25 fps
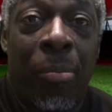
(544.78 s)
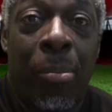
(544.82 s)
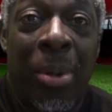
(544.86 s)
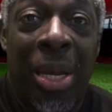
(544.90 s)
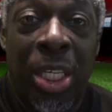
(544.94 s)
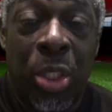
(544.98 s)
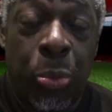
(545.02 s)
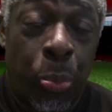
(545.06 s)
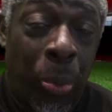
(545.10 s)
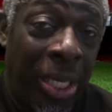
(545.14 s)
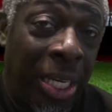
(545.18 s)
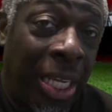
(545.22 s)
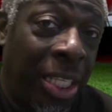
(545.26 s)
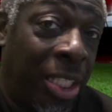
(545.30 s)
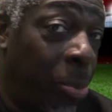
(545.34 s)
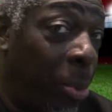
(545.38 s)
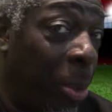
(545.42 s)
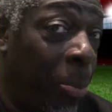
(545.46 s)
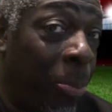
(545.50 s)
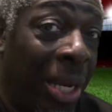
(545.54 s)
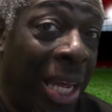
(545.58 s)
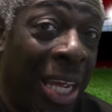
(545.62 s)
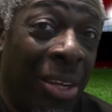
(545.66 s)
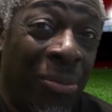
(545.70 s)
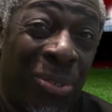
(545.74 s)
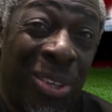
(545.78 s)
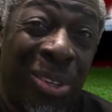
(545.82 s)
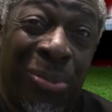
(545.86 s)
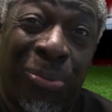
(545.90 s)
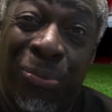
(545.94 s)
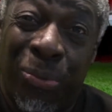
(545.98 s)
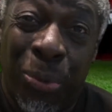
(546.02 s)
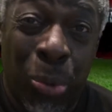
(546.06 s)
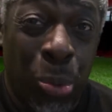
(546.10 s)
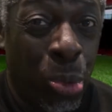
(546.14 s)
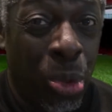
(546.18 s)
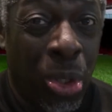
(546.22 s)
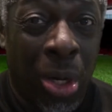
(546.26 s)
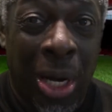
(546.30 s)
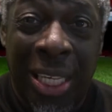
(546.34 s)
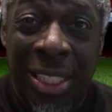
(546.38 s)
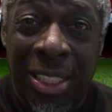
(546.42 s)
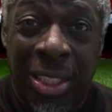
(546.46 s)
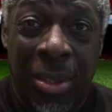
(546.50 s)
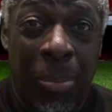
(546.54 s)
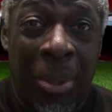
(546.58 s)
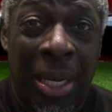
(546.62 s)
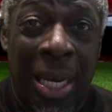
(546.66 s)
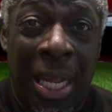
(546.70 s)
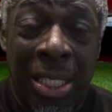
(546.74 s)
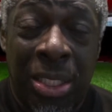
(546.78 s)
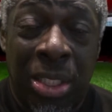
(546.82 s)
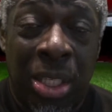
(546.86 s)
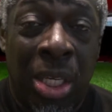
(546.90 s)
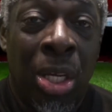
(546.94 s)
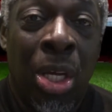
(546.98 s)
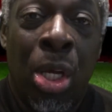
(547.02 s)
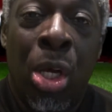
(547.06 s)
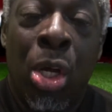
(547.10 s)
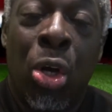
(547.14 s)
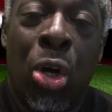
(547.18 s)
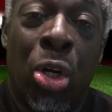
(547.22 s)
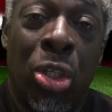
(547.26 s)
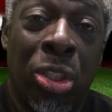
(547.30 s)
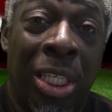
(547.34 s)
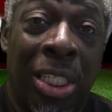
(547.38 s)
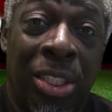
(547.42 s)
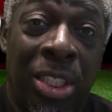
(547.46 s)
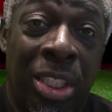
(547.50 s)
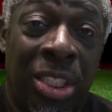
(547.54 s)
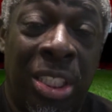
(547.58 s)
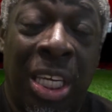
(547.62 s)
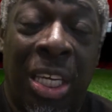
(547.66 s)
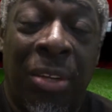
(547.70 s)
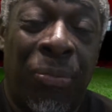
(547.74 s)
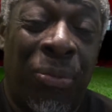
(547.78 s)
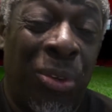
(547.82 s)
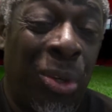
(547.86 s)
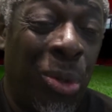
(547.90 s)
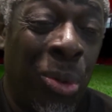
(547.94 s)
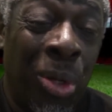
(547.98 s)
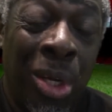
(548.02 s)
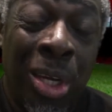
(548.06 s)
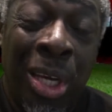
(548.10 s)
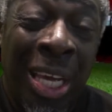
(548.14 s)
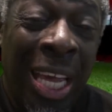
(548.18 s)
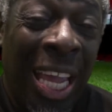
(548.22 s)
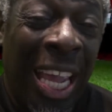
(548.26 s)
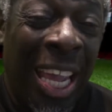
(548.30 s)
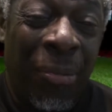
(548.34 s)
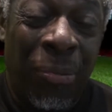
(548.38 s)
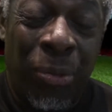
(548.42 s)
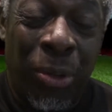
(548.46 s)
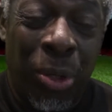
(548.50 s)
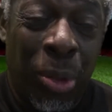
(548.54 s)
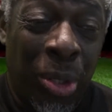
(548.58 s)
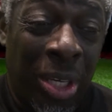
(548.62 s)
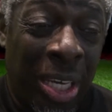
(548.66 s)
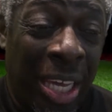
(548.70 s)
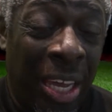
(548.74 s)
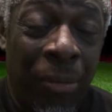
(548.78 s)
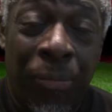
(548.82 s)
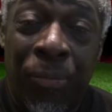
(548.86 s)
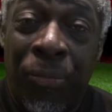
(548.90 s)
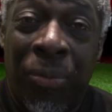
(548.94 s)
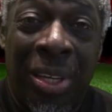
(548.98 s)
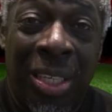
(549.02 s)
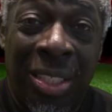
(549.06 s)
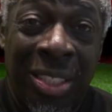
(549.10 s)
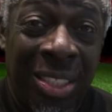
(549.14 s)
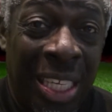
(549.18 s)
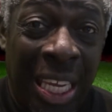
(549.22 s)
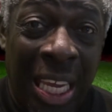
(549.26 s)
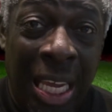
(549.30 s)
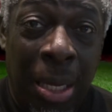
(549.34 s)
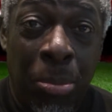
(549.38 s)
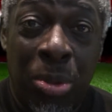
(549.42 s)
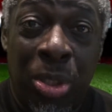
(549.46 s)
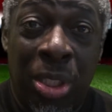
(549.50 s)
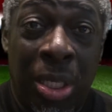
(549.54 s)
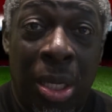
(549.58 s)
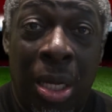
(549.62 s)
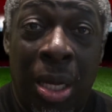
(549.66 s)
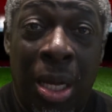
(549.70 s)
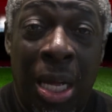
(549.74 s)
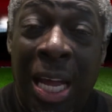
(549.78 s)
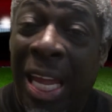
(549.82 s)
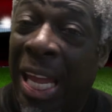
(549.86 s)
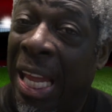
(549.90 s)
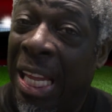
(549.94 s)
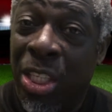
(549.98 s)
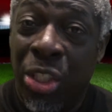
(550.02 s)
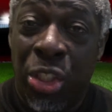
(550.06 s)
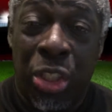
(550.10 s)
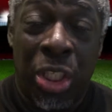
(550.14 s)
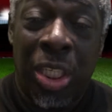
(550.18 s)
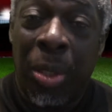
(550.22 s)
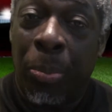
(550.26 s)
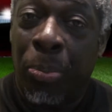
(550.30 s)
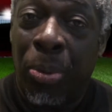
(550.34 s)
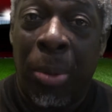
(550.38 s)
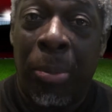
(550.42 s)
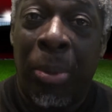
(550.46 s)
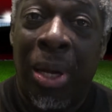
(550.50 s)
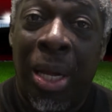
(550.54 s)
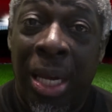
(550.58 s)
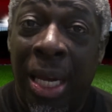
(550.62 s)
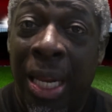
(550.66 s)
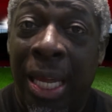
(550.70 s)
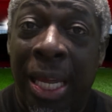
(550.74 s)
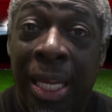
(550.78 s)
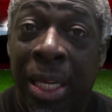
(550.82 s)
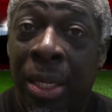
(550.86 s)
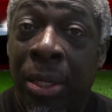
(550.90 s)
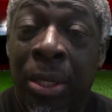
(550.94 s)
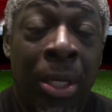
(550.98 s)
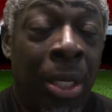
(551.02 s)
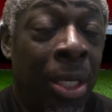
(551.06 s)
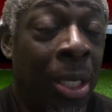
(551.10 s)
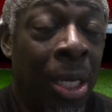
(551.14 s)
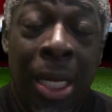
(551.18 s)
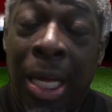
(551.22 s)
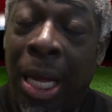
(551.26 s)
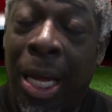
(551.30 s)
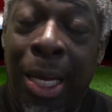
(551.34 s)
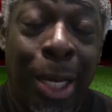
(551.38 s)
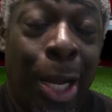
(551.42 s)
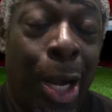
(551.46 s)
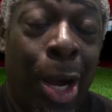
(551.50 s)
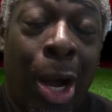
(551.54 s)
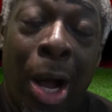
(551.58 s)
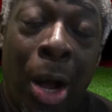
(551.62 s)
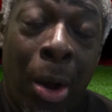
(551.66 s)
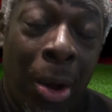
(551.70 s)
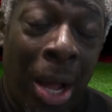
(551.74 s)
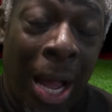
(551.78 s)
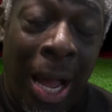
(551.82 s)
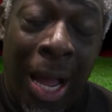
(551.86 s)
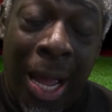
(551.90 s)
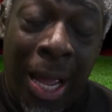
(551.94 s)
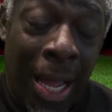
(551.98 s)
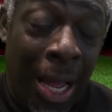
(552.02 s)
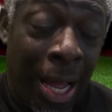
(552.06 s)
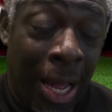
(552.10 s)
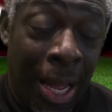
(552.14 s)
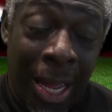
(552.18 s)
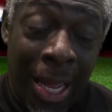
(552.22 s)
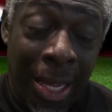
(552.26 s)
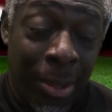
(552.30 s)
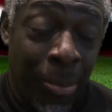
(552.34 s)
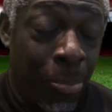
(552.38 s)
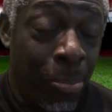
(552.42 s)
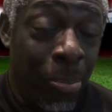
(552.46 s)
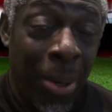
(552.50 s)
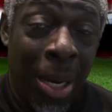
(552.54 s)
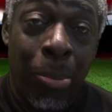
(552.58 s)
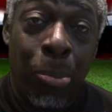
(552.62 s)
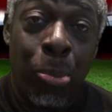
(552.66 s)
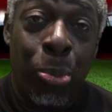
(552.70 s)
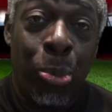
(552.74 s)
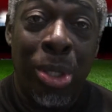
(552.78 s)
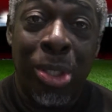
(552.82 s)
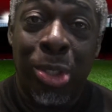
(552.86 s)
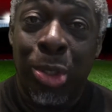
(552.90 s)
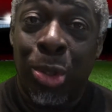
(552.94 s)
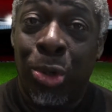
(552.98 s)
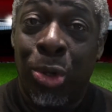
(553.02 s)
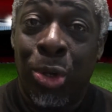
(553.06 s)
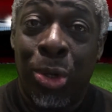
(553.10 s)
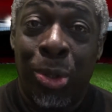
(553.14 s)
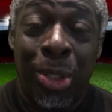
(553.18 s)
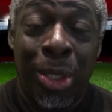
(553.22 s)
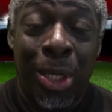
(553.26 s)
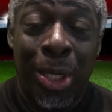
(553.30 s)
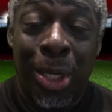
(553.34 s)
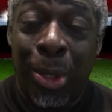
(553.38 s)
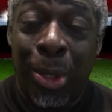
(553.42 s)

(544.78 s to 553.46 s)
minutes. We need to be playing for the full 90 minutes. Because as you say, if you give teams an inch in the Premier League, and I had memories of